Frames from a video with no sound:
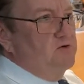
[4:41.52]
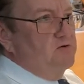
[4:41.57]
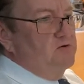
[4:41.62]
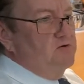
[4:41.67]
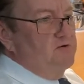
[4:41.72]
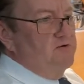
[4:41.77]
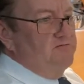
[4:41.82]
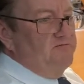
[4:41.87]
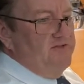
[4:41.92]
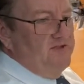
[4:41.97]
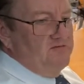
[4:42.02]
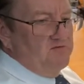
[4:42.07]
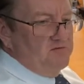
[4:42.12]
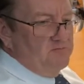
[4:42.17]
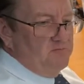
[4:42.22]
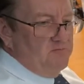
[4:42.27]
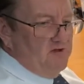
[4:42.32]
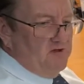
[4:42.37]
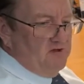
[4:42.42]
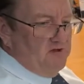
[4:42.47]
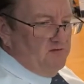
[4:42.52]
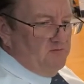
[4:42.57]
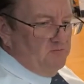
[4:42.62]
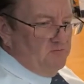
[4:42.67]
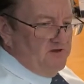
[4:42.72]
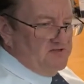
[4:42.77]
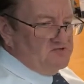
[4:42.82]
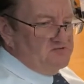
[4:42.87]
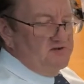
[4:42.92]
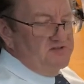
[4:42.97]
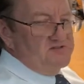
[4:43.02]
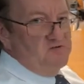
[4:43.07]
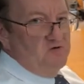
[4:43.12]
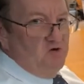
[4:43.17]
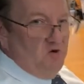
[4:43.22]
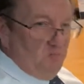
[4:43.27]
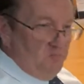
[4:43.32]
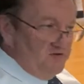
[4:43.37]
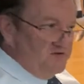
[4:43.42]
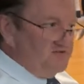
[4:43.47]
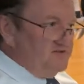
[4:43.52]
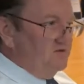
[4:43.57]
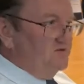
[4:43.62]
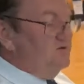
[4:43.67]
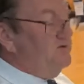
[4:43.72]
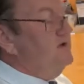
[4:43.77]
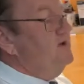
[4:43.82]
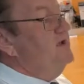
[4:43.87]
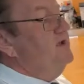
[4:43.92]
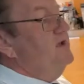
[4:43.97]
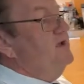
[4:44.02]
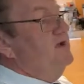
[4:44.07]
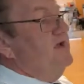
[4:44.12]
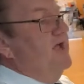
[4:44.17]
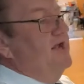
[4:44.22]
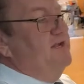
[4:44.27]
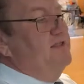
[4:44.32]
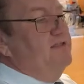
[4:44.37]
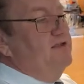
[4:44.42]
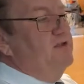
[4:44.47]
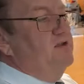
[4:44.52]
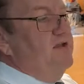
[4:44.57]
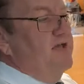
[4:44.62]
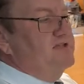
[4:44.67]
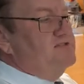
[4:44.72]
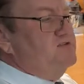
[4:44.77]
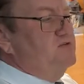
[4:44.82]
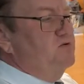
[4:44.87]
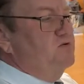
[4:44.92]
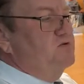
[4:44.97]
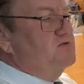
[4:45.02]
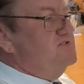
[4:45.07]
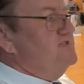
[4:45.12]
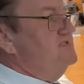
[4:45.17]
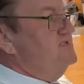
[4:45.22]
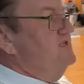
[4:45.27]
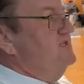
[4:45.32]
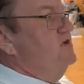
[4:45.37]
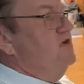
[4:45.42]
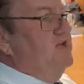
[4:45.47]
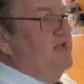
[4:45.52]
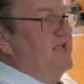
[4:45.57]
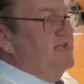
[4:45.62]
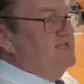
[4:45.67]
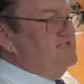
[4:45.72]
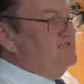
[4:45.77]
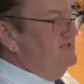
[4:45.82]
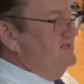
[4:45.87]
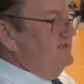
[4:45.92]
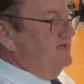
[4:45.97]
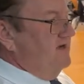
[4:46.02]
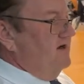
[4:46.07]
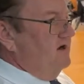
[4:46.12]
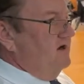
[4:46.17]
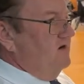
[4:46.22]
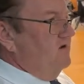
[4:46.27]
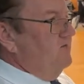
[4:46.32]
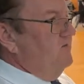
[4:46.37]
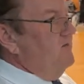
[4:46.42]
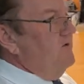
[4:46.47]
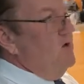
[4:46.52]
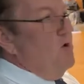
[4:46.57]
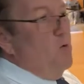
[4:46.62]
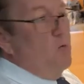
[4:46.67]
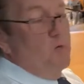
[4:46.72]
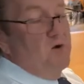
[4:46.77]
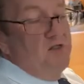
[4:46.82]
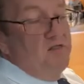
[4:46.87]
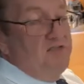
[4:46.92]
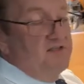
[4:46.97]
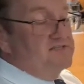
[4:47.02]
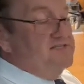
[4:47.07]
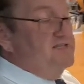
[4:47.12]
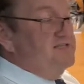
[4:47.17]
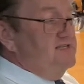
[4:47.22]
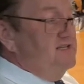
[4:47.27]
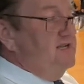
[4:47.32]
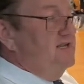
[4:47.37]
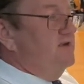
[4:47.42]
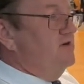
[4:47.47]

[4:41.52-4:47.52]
your favorite restaurants are open to. Anything you ask Google Assistant, you can ask in the car. One of the things they did